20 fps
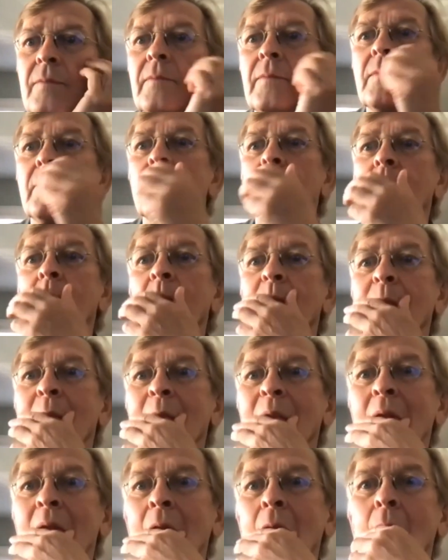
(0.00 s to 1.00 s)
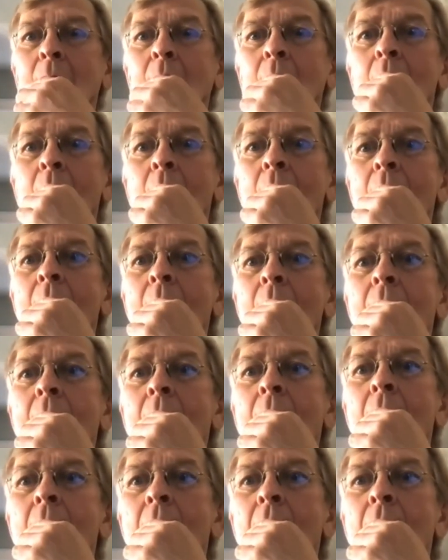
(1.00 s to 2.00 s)
I have many questions, and
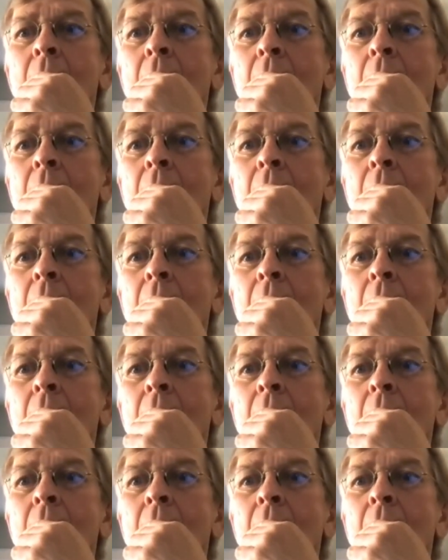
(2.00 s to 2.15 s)
I can